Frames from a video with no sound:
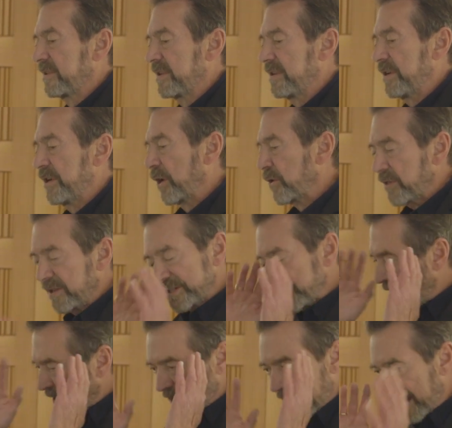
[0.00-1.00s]
you know, there's
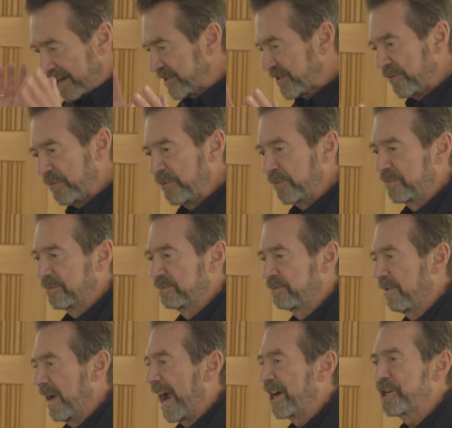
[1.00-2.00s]
all kinds of
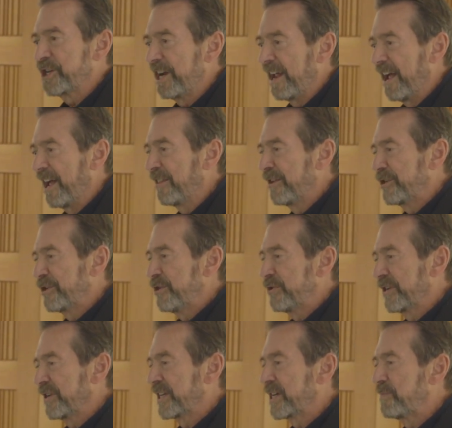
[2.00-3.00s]
rationale that you
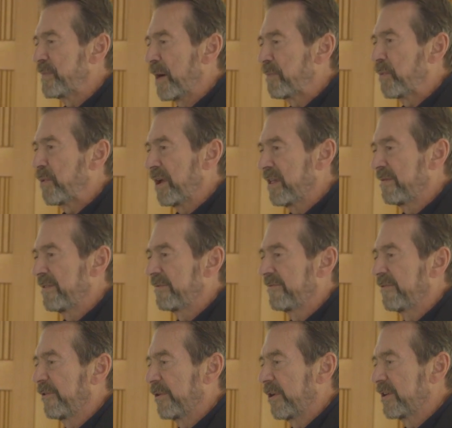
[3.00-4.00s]
can come up with
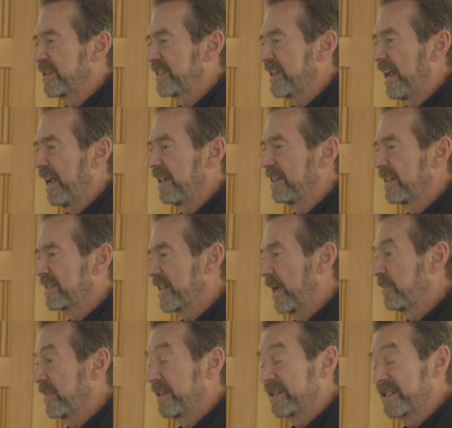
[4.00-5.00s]
for saying that
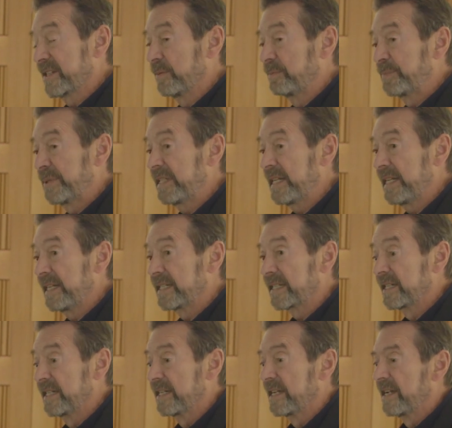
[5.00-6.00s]
something's
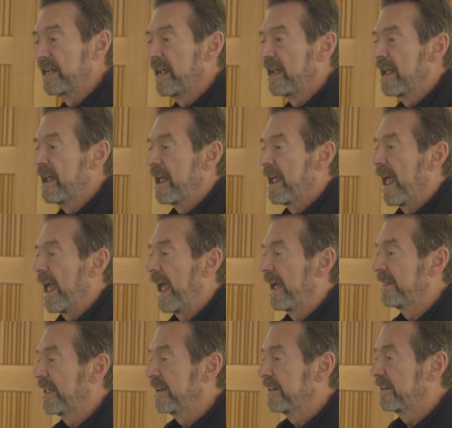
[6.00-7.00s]
complete.
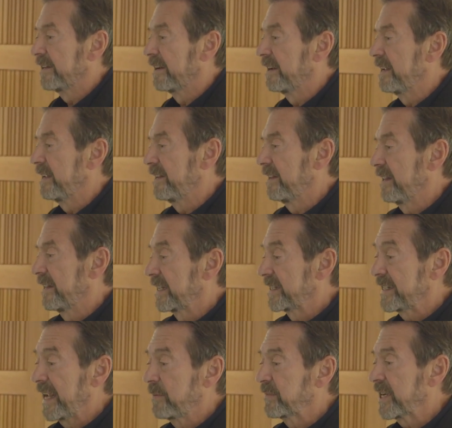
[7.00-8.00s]
And then at uh, the
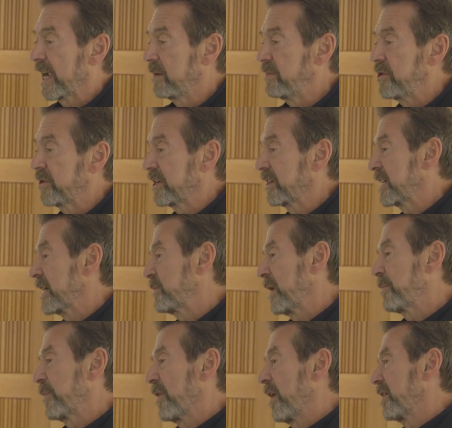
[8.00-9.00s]
same time, you can come
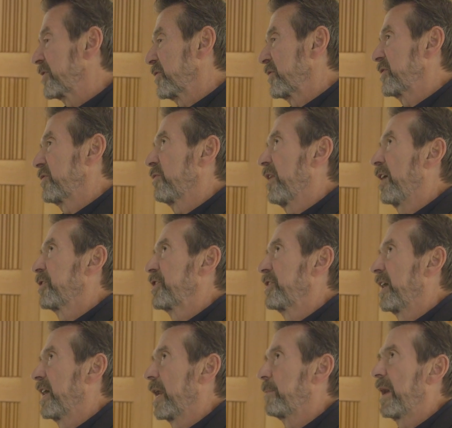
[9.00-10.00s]
up with all sorts of
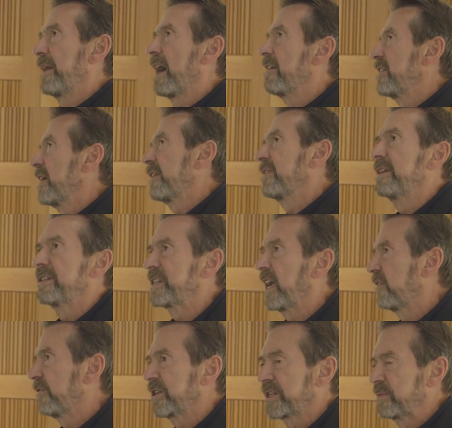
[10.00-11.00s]
rationale about how nothing's
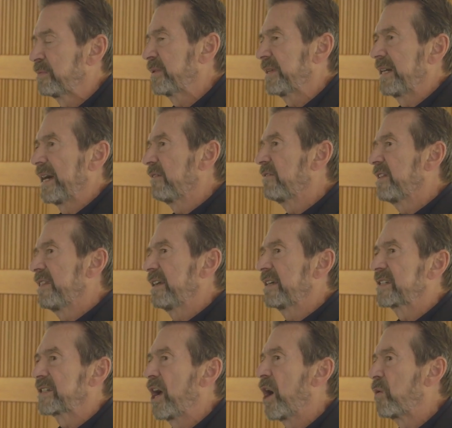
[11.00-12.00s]
ever complete. Everything
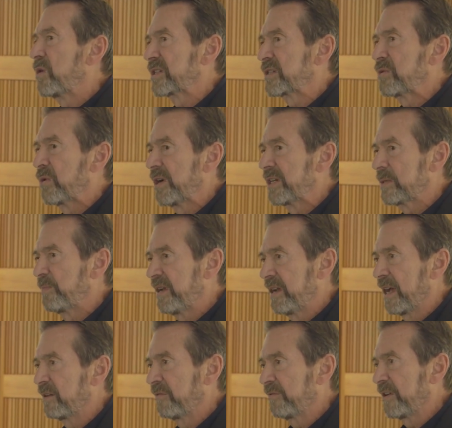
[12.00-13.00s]
is always going to
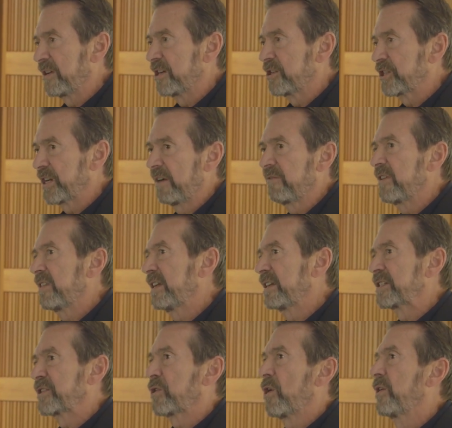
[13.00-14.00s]
be unfinished.
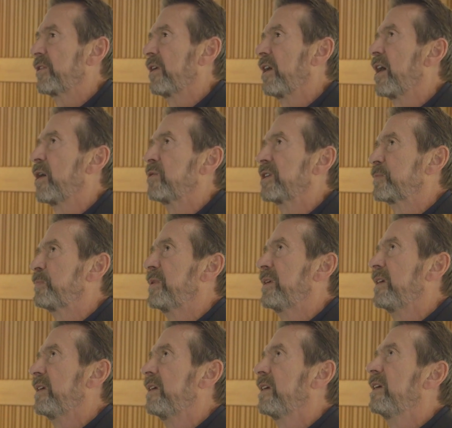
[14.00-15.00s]
Everything's going to always
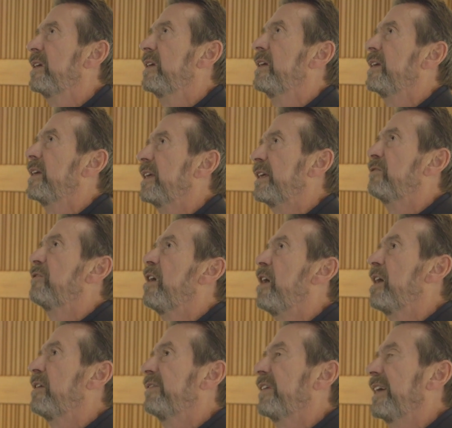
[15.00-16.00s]
be
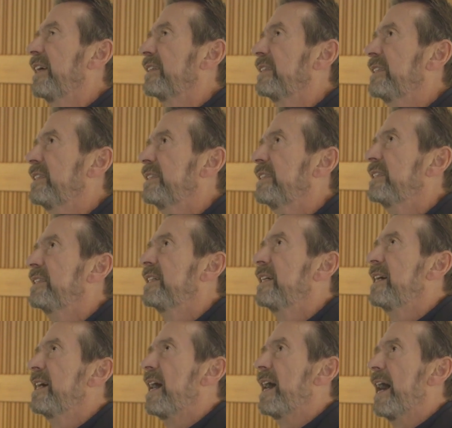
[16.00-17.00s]
evolving.
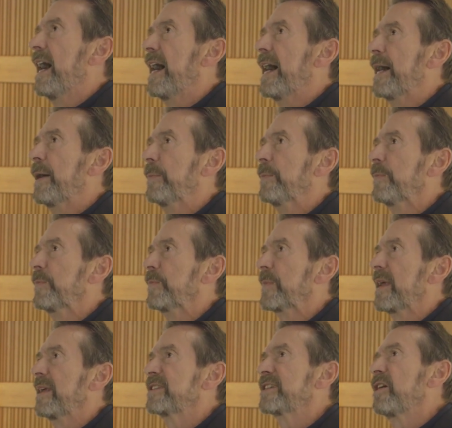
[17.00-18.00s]

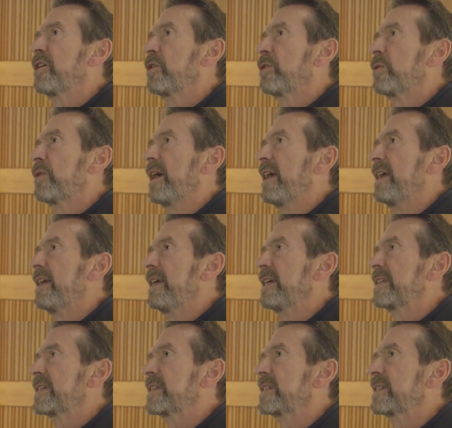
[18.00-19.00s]
Um, and so
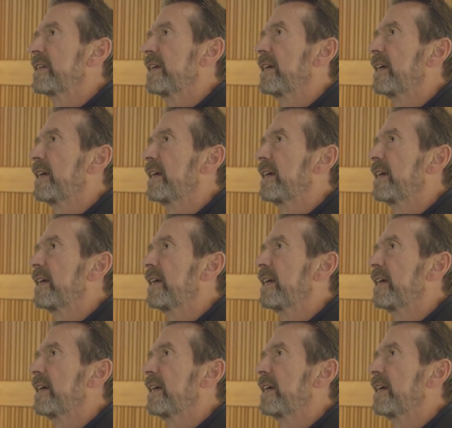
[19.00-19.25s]
it's